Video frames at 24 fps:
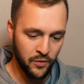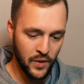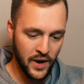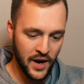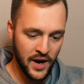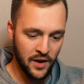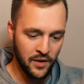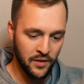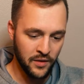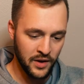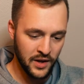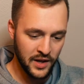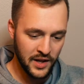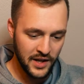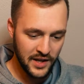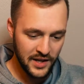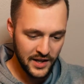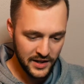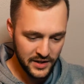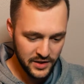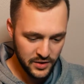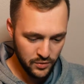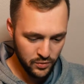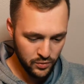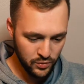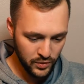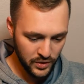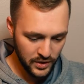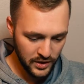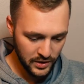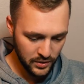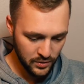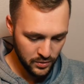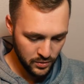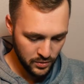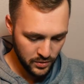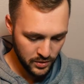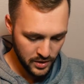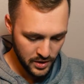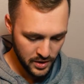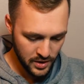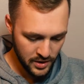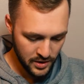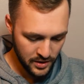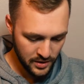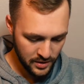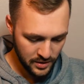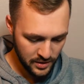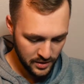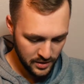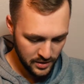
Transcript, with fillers: Wow, that's a really cool card.